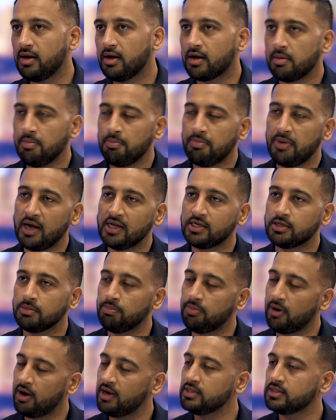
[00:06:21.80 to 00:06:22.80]
compared to
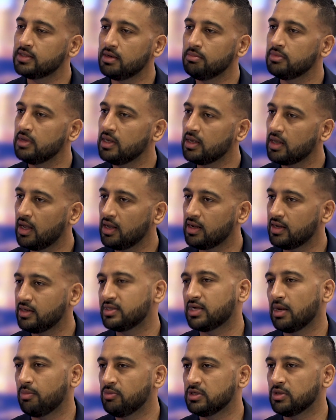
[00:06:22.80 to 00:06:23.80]
buy something and
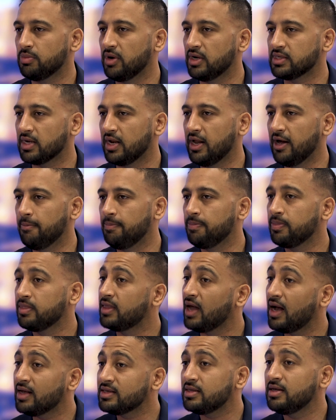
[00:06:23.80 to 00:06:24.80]
step into buy-to-let.
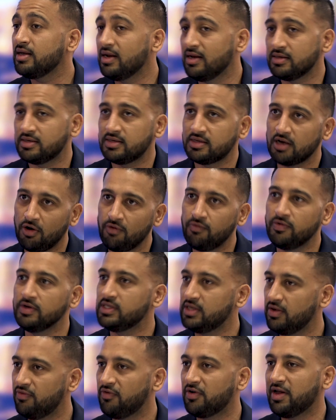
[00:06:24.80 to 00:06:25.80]
That in itself is
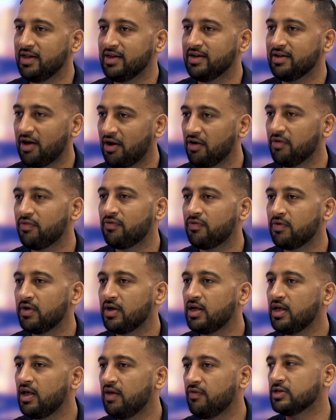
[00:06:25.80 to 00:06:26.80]
difficult enough
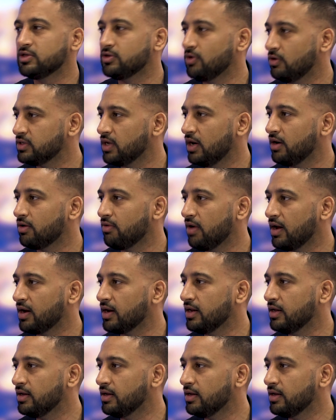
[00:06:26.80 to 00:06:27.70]
if it's not done correctly.